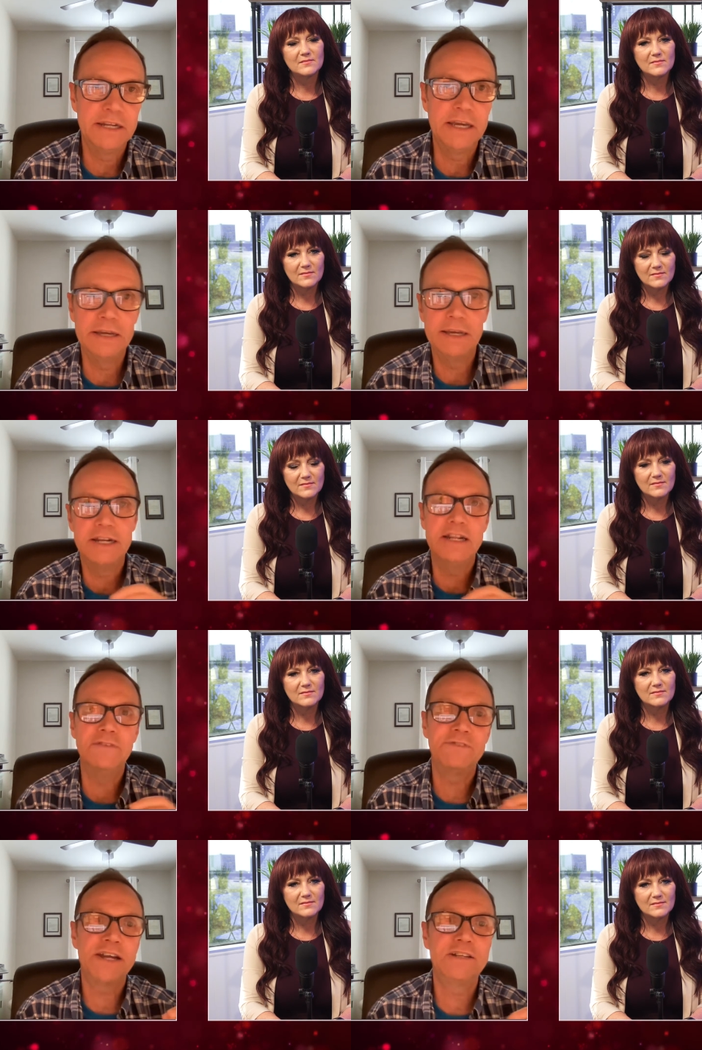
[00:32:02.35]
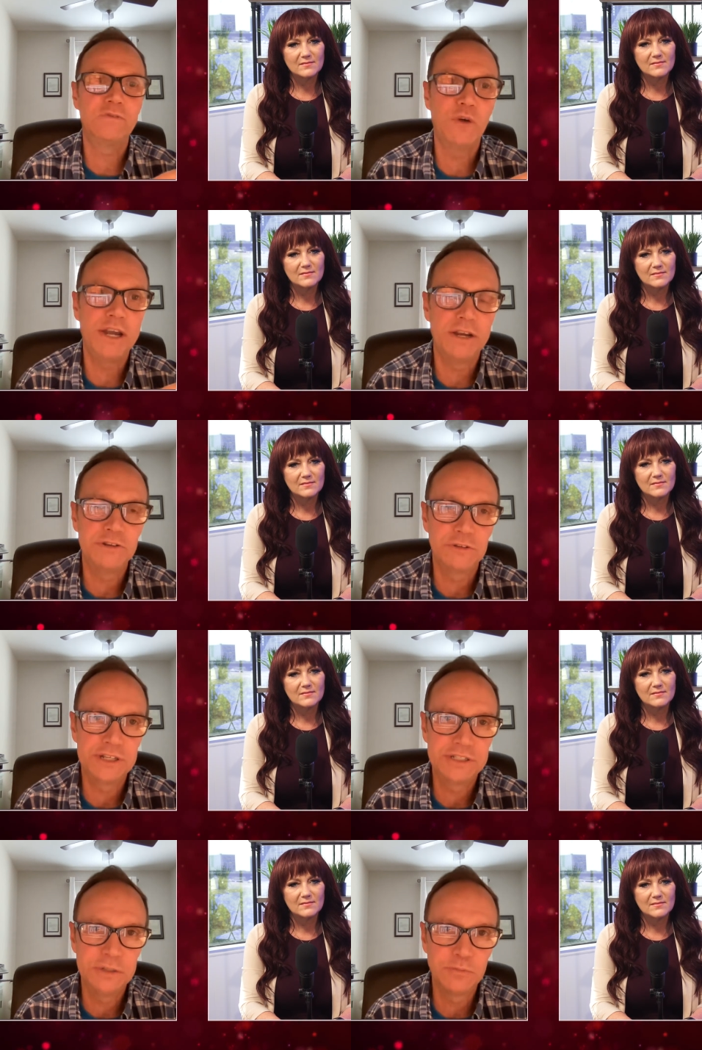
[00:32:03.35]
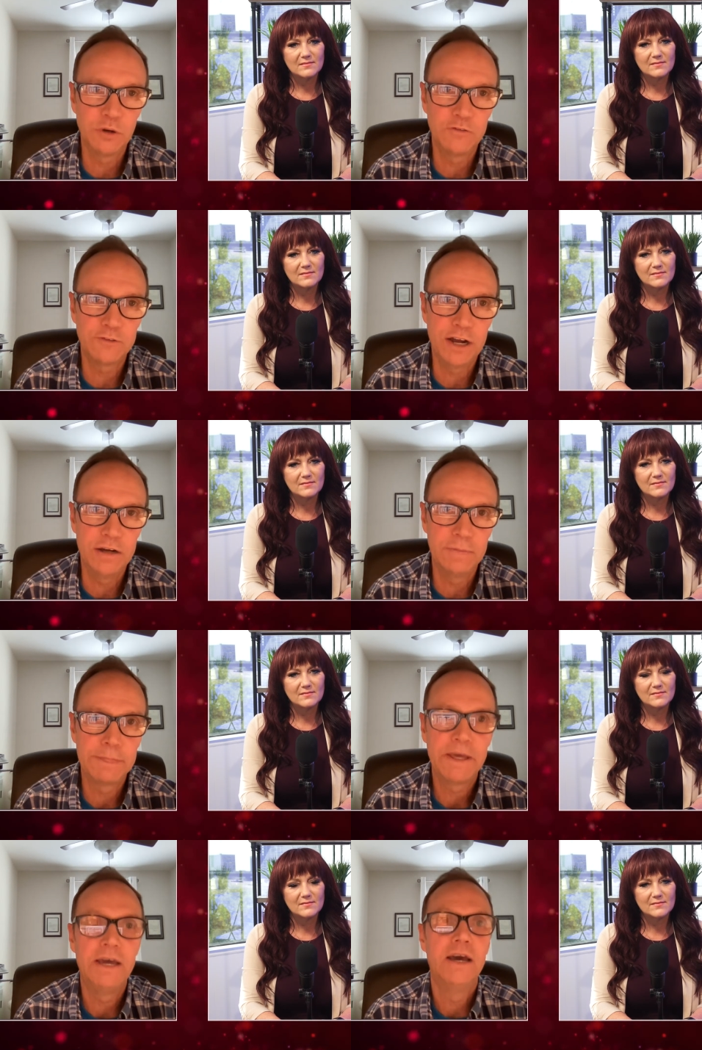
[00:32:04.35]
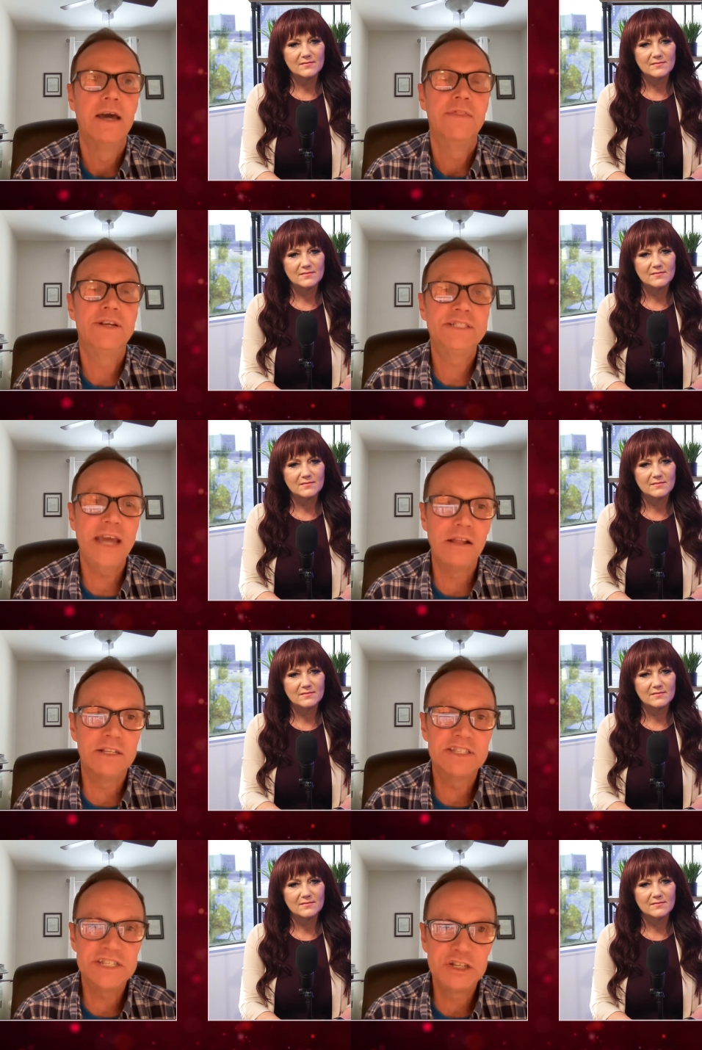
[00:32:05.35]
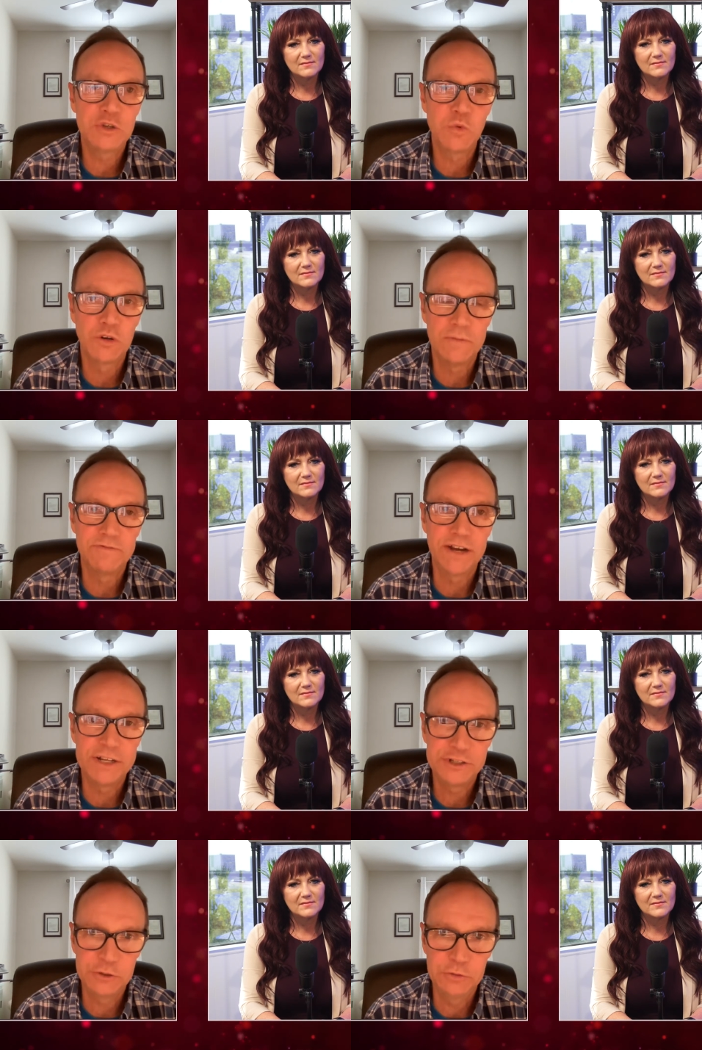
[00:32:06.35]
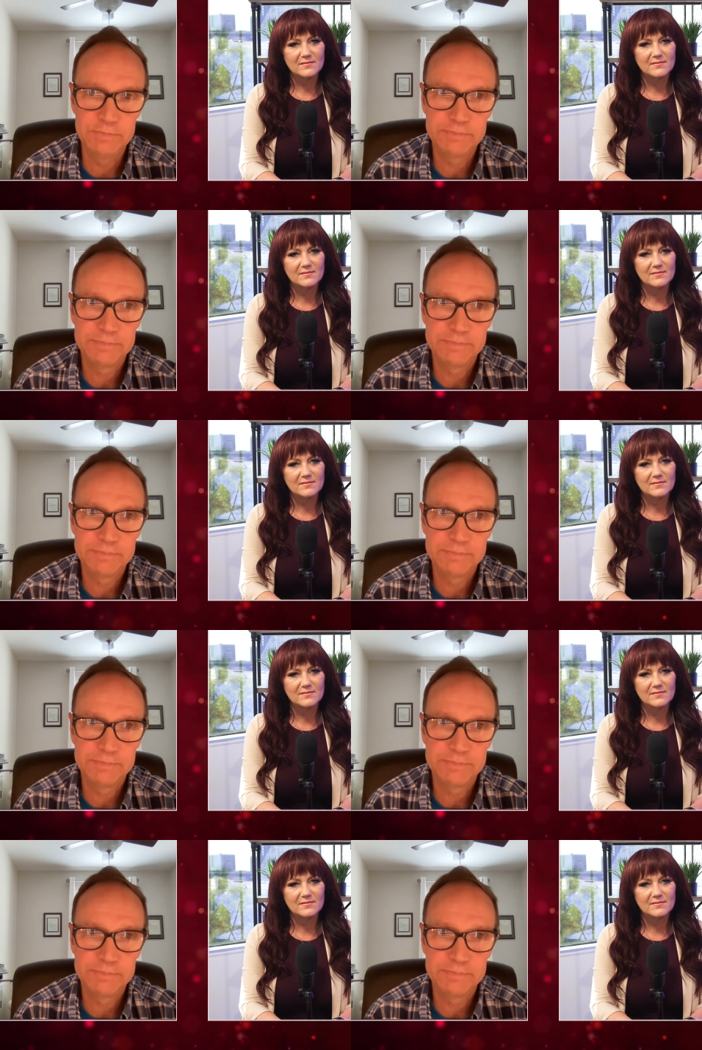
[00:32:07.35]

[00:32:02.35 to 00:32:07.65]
Speaker 1: in, a, in an effective way on your LinkedIn profile, the talent seekers will come find you.